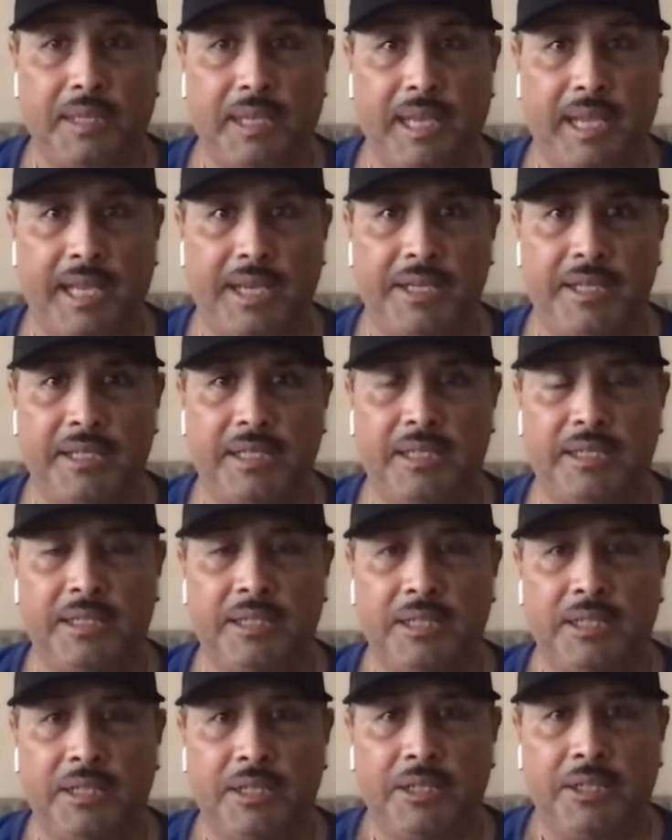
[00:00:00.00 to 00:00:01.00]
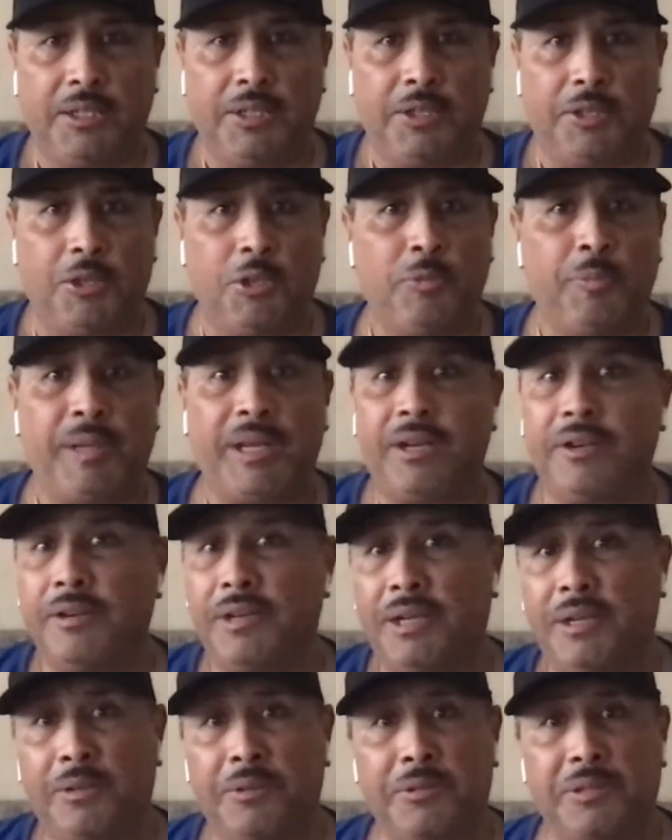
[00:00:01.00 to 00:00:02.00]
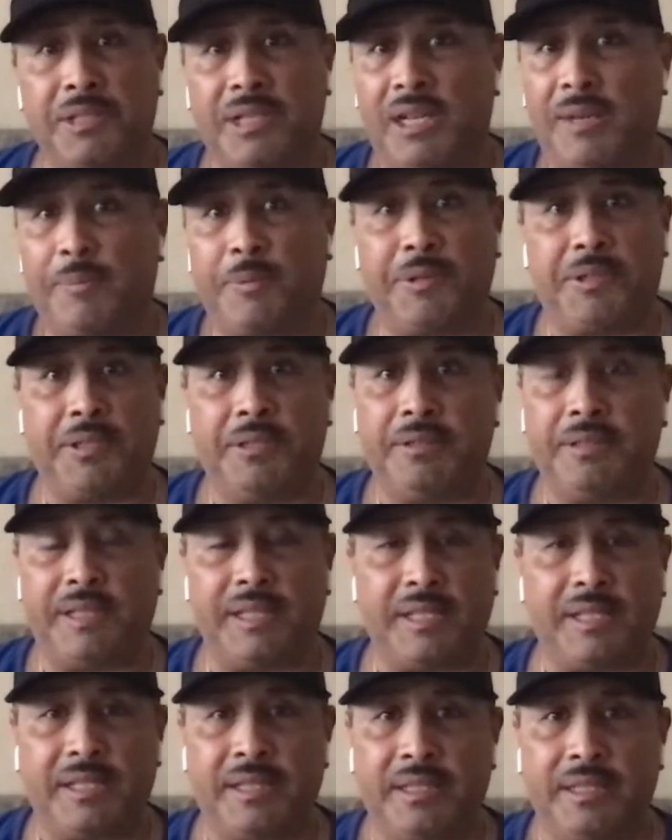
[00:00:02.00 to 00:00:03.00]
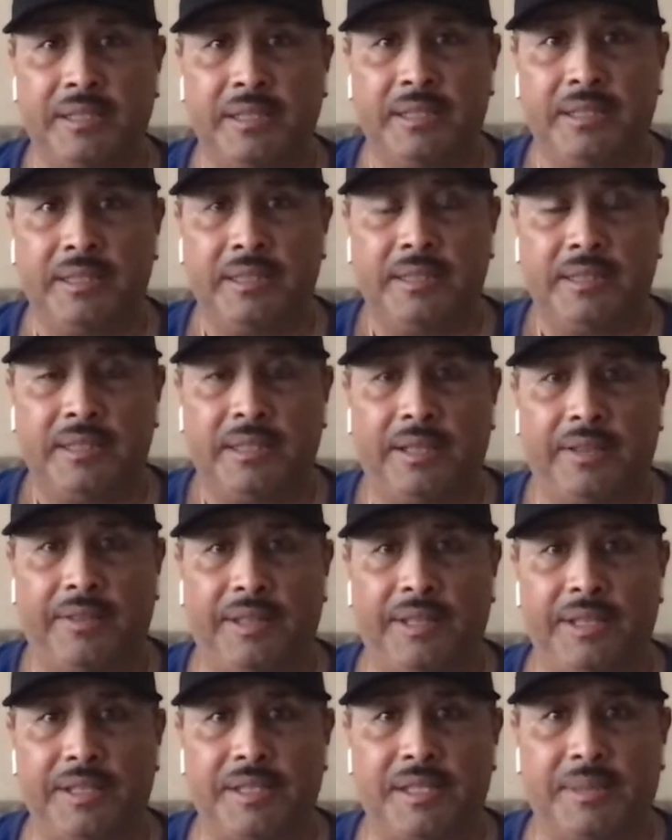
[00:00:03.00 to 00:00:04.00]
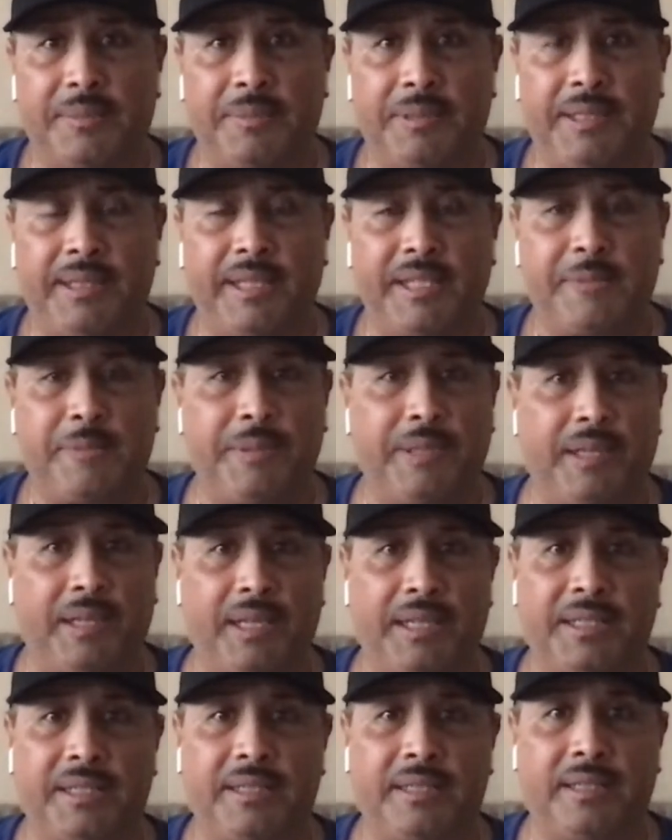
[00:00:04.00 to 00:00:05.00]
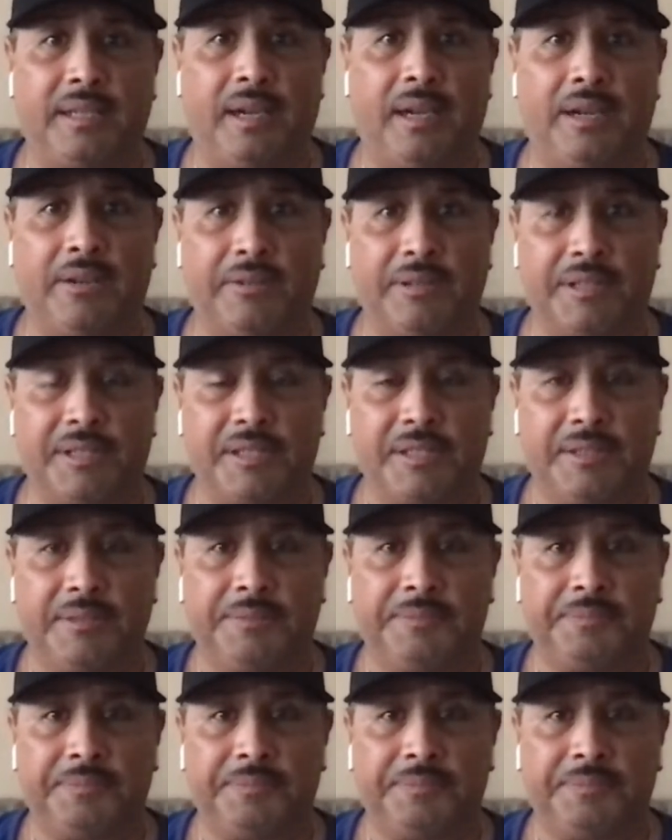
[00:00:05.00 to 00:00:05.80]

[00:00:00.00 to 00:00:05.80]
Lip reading: And who better knows an opportunist than somebody that's been elected to Congress?